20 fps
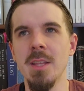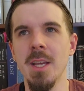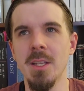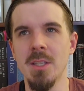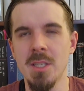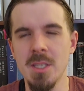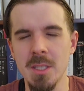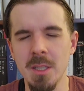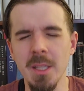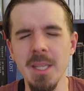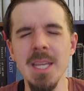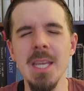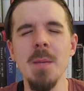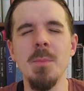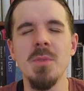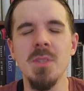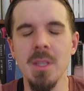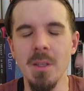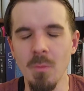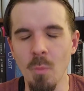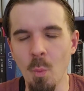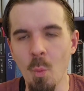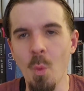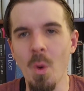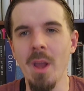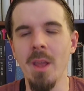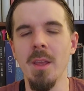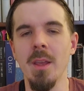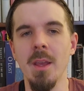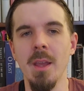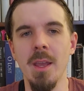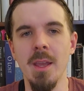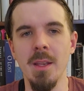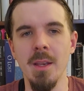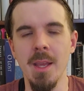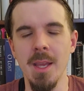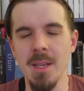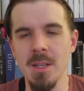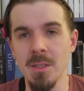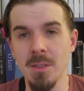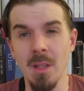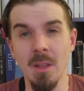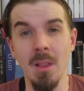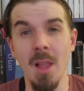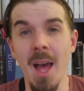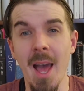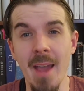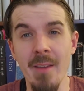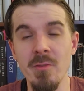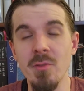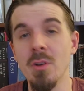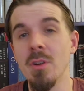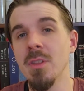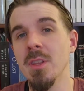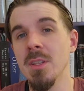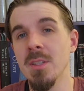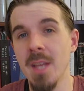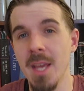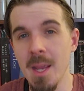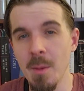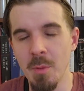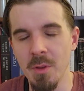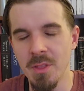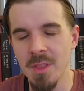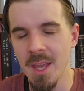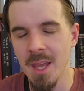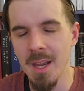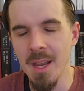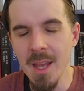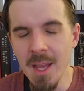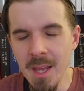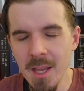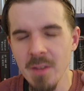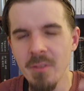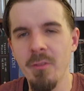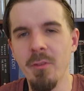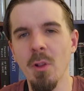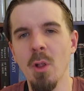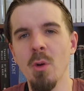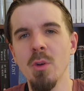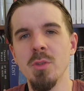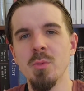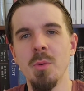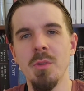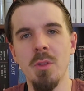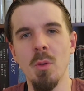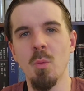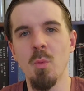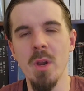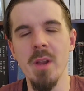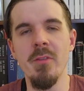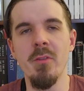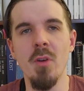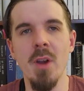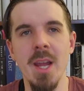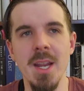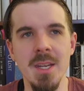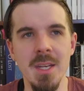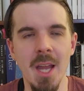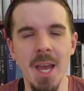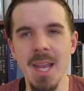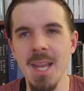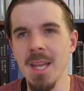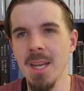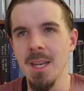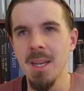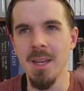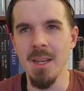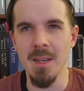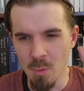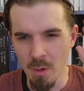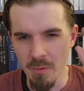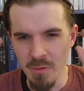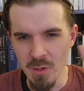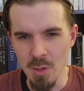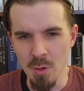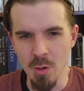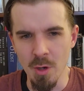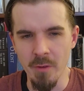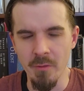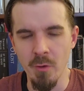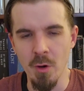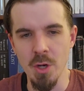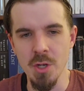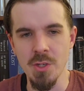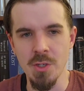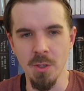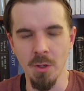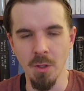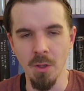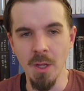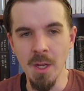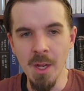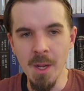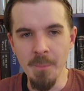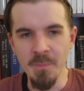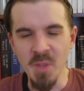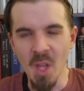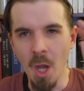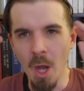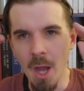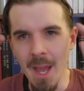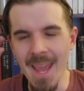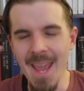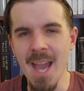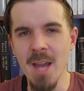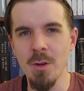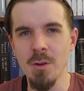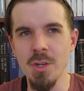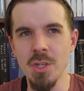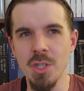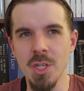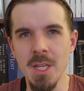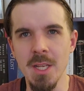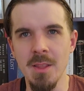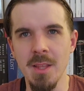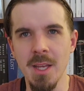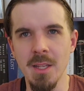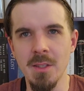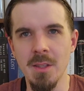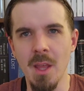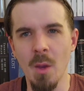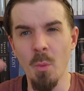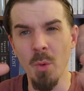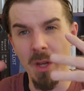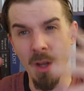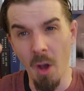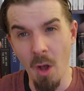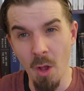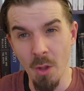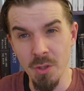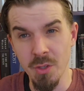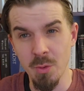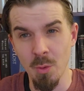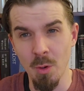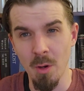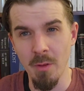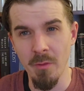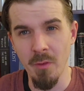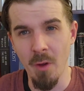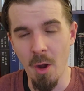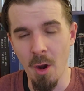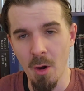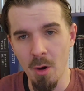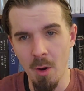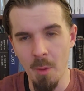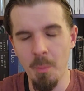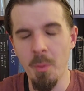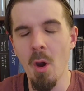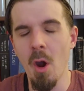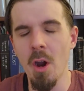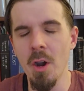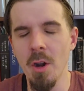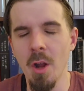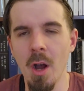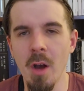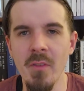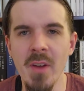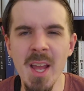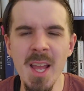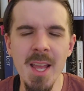that sleeps and is alive during the day, but then flows with the river at night, and sort of universal energy that we all sort of are a part of,